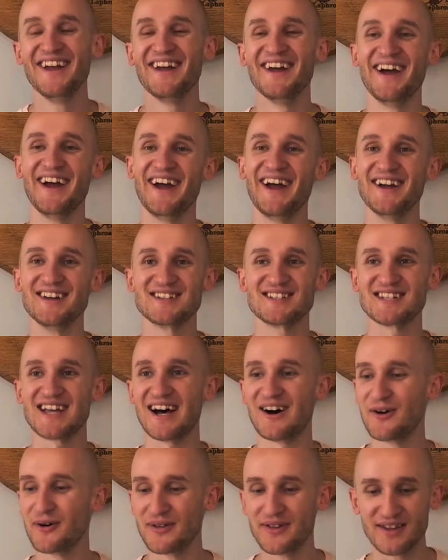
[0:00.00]
Uh,
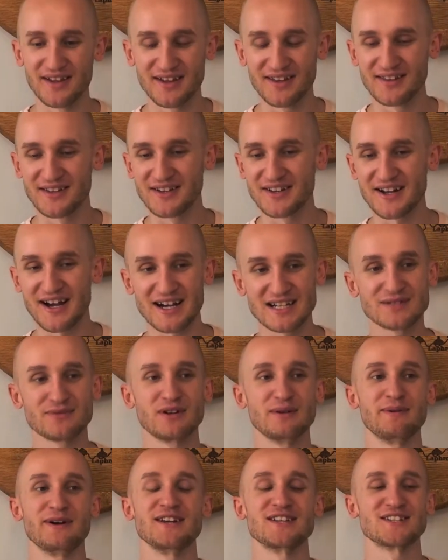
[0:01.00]
sat on the, the grass
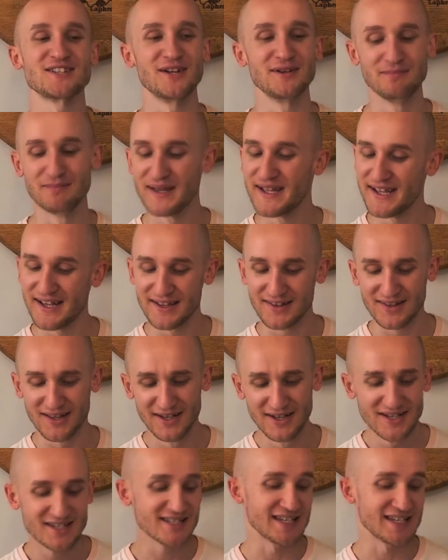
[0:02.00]
for a bit, sunbathed,